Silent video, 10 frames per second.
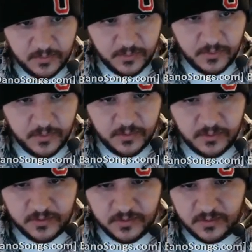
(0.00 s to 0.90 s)

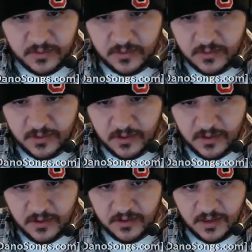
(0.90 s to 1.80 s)
report.
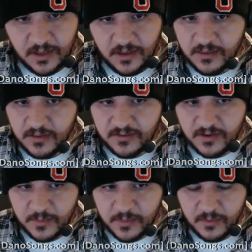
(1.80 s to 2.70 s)
Take the
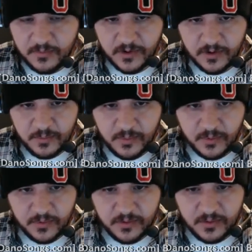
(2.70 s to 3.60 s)
sample, very
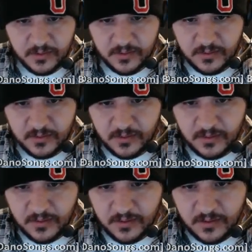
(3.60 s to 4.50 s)
important.
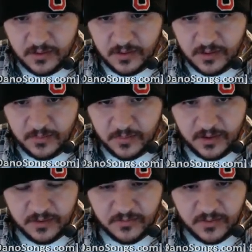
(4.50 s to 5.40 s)
And
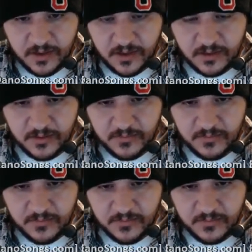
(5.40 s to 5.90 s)
plant a flag.